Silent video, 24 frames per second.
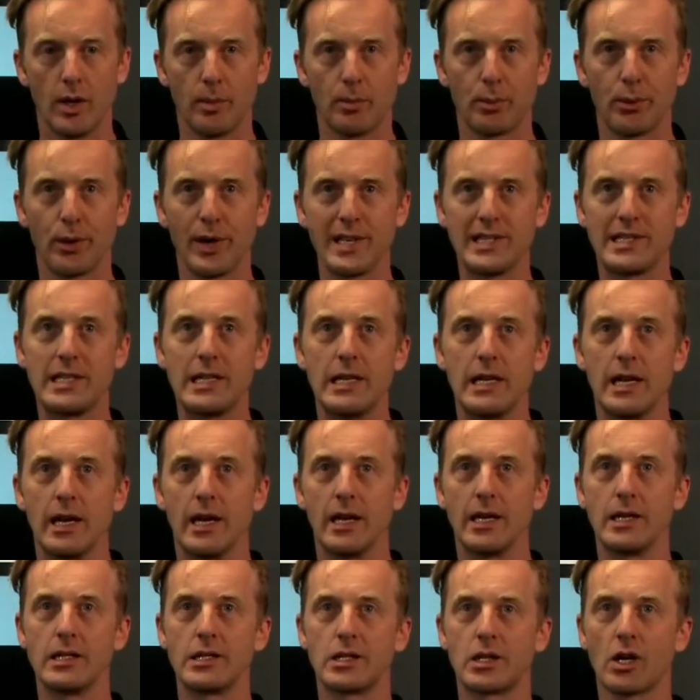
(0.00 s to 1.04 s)
Prezi
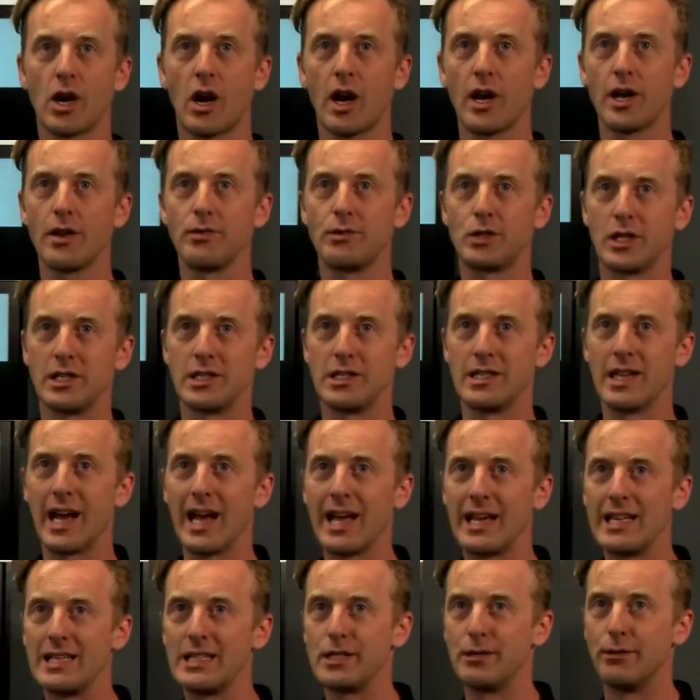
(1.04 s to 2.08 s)
is kind of
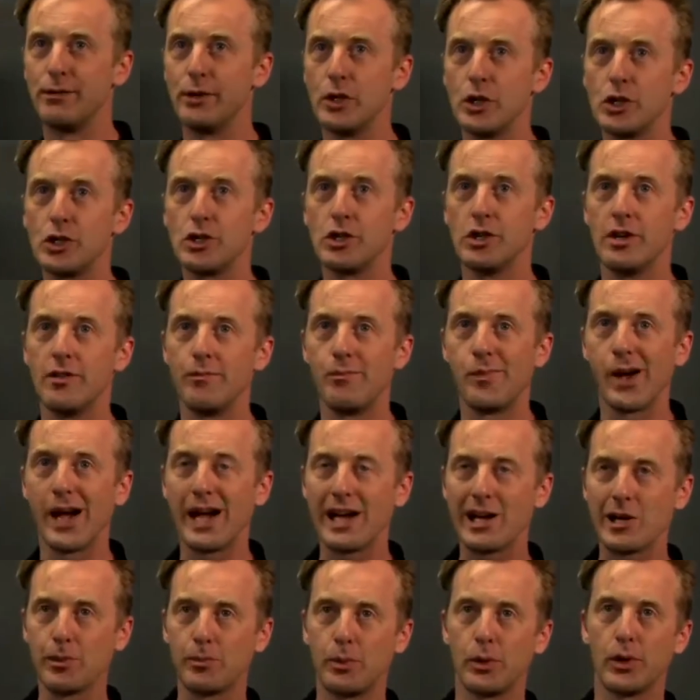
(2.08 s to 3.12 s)
today's version of
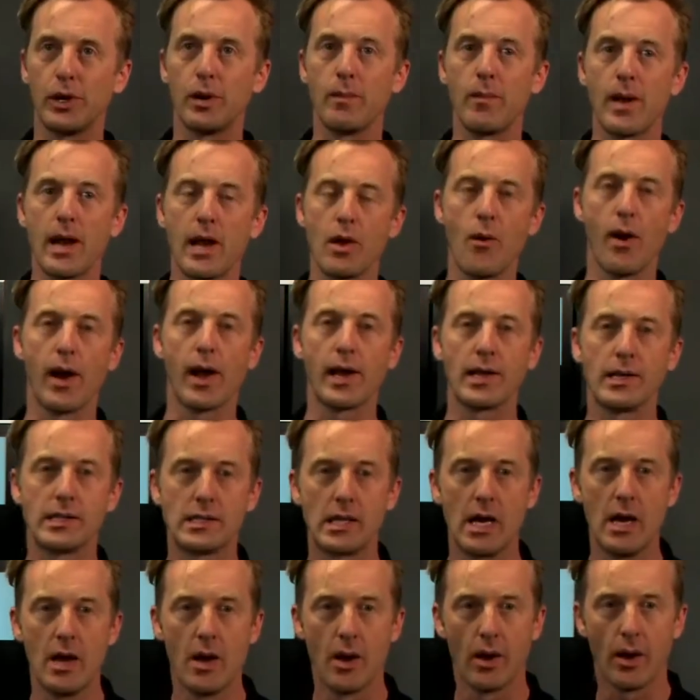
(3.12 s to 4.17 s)
PowerPoint in many
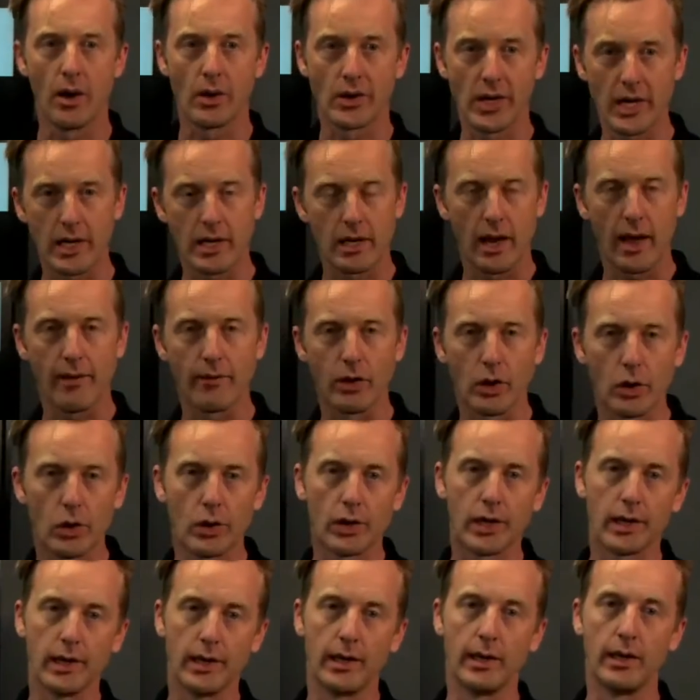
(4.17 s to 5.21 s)
ways. Okay, to have a
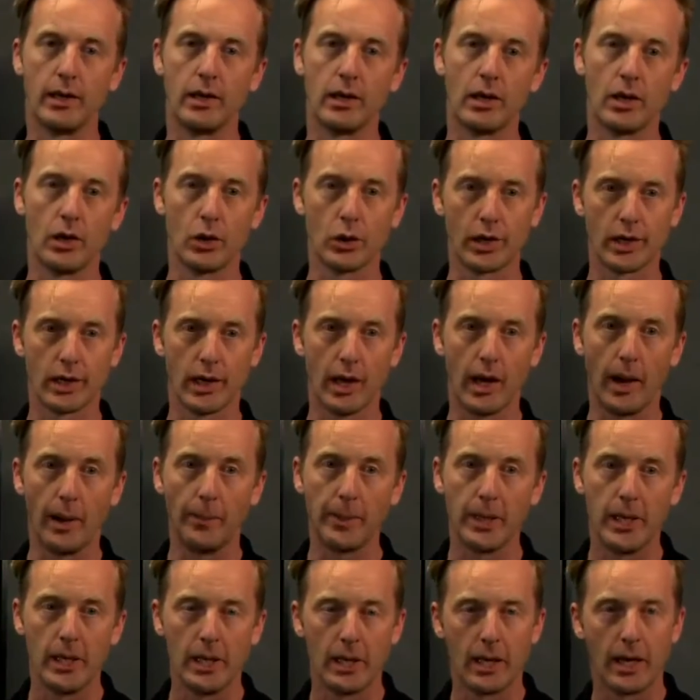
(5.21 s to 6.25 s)
look at it
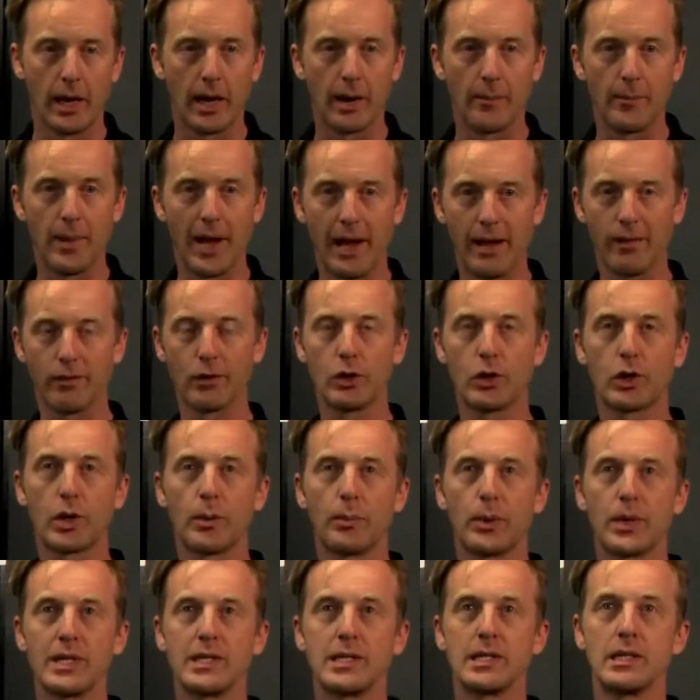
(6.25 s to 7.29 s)
up, have a look
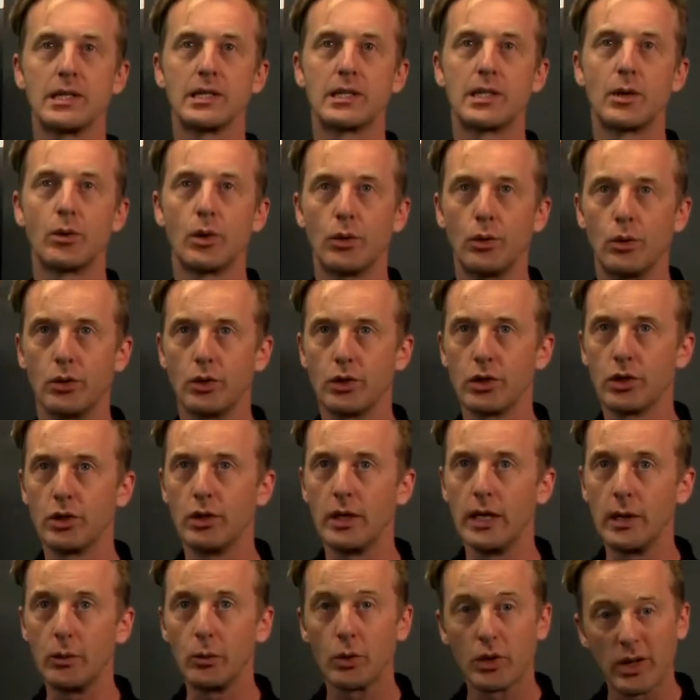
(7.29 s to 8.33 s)
at Prezi and see what it will
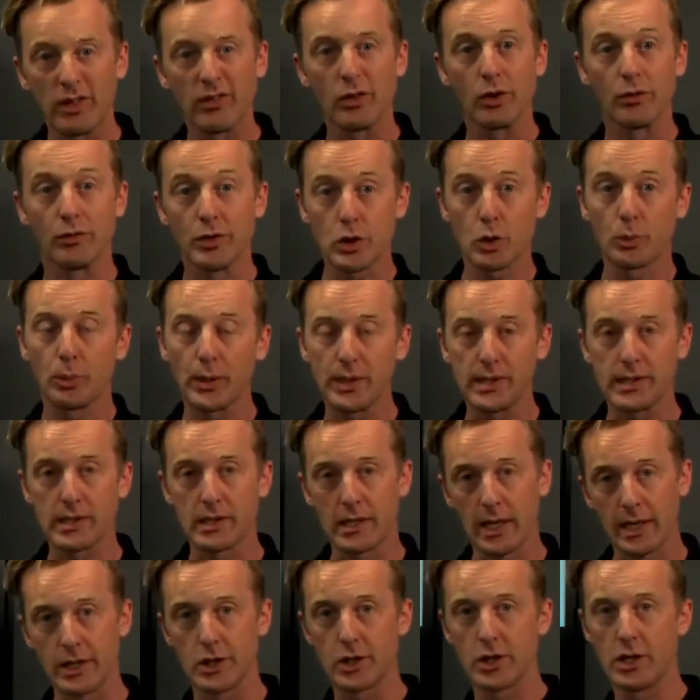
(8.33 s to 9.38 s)
do. It will give you a visual
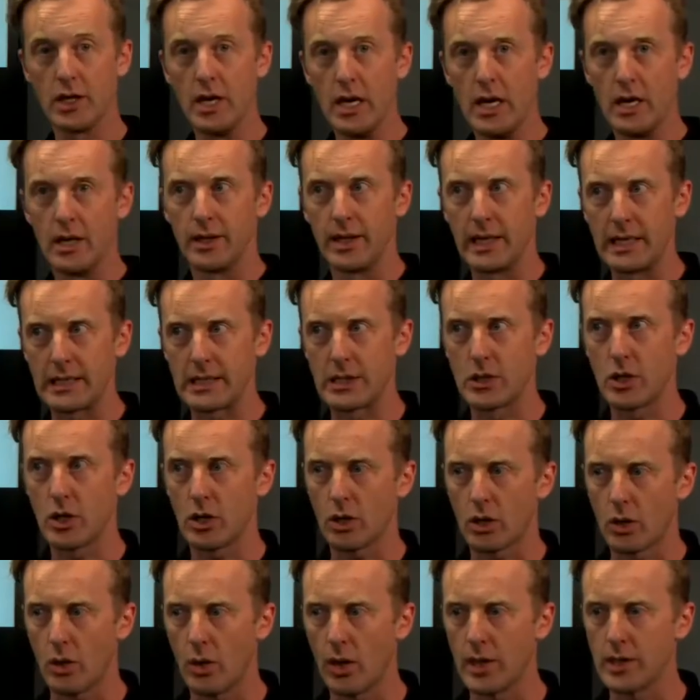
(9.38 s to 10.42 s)
presentation that's
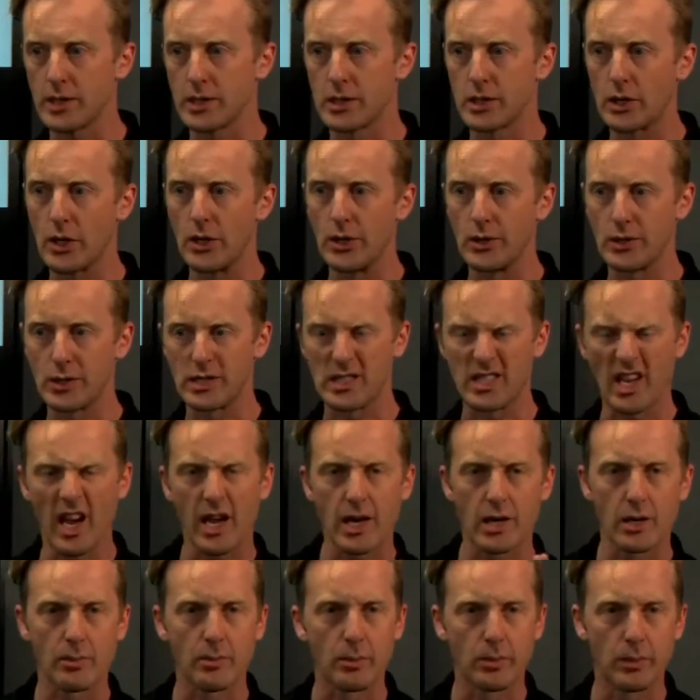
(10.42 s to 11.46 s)
not quite so
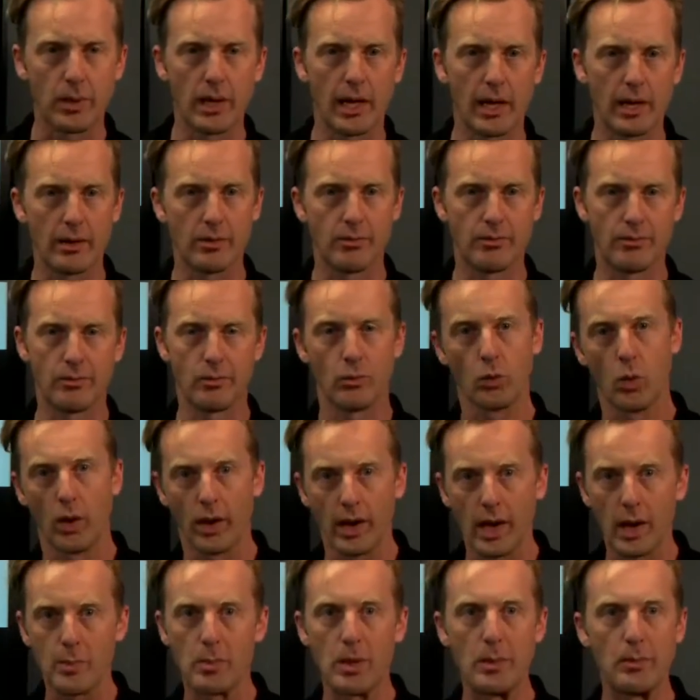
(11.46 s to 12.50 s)
staid and
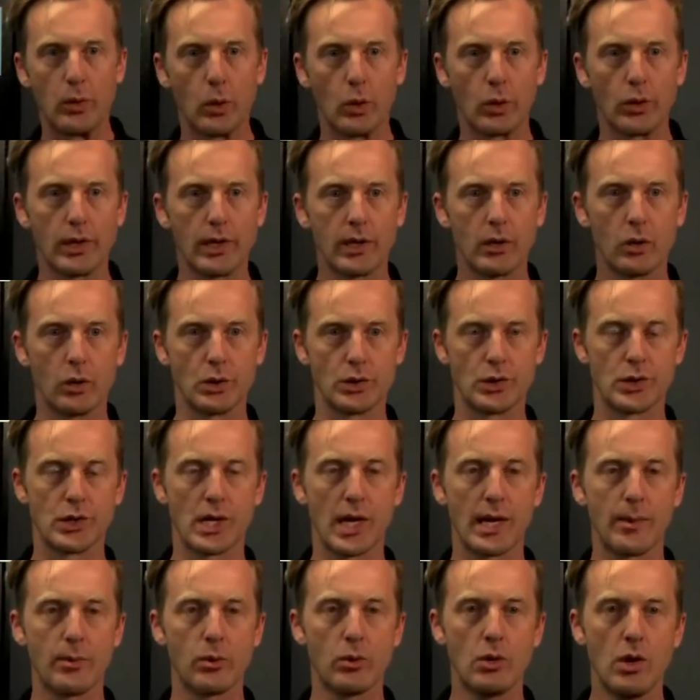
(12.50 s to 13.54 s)
what can be boring or
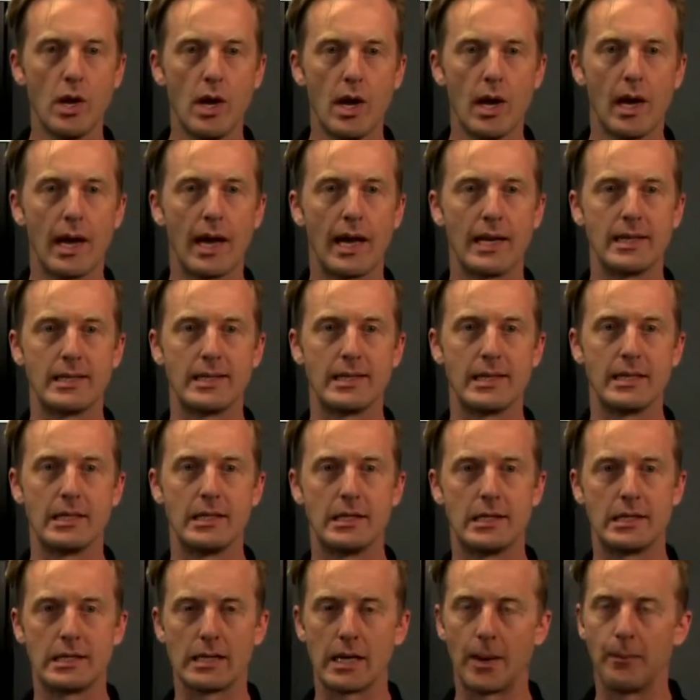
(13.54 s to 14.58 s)
stable as
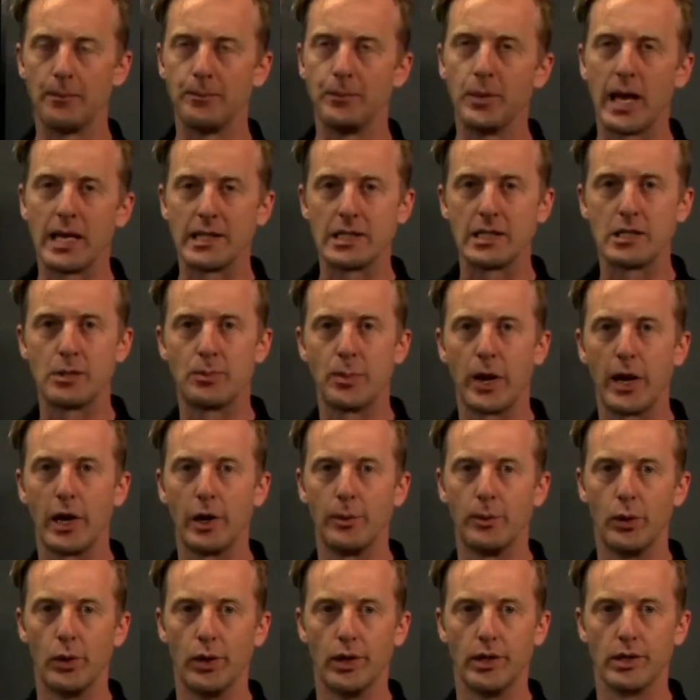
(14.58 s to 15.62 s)
is
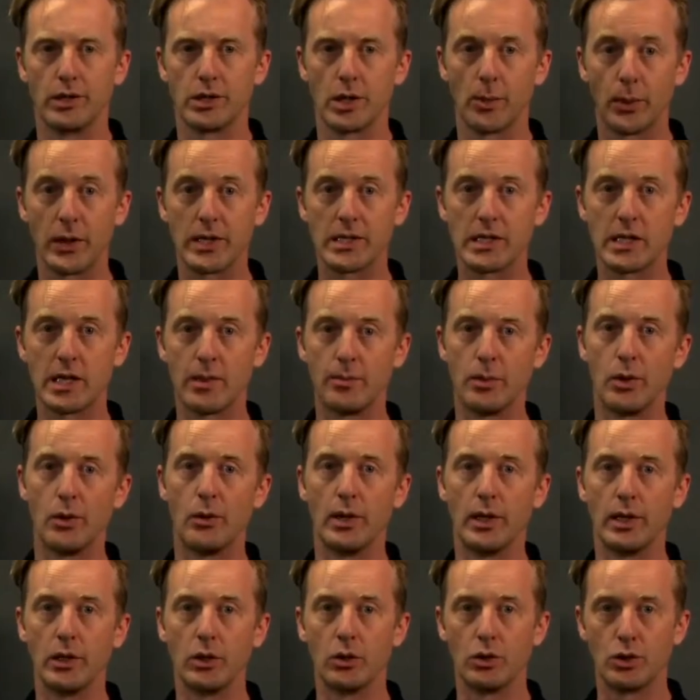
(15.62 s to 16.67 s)
PowerPoint. So Prezi can be a
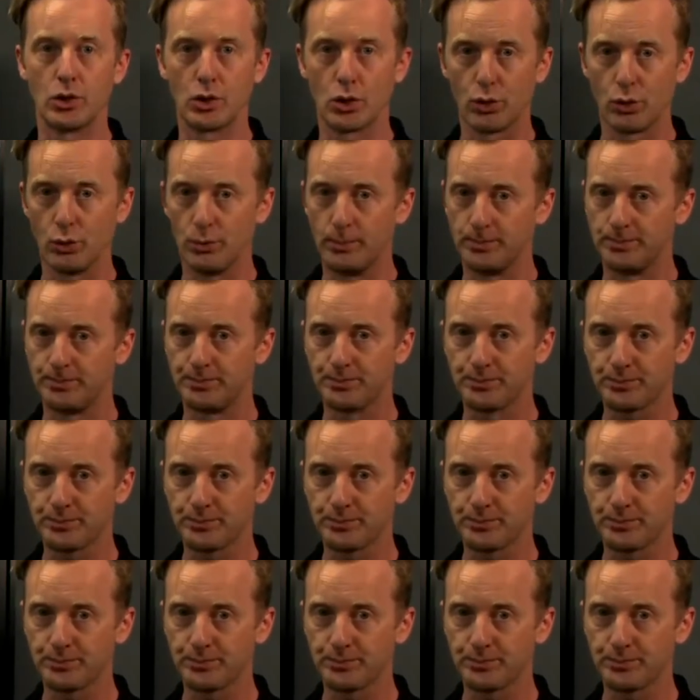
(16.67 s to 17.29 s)
really good tool.